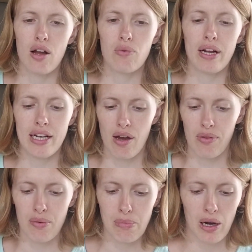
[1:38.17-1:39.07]
right now
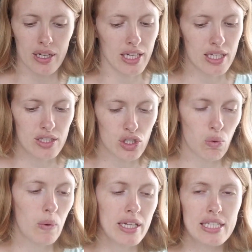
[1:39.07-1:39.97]
the body is
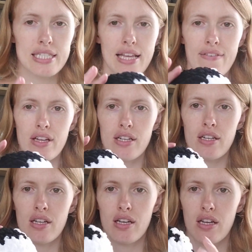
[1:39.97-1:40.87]

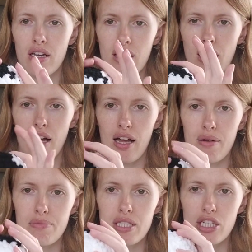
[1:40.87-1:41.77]
twenty-seven
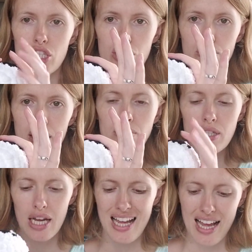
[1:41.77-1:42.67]
um, stitches
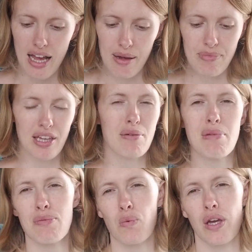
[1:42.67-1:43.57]
around. I'm thinking
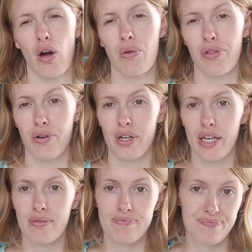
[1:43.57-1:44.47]
maybe we go
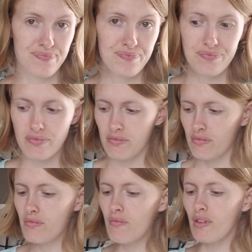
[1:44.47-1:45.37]
thirty.
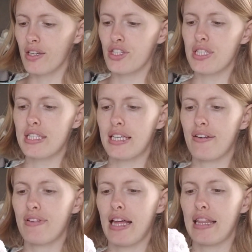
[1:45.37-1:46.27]
Just to
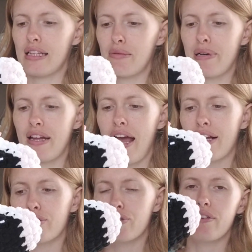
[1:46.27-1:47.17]
give it that little bit
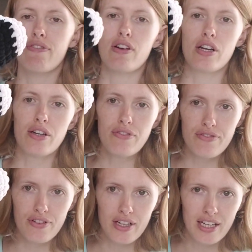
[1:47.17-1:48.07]
extra fluff,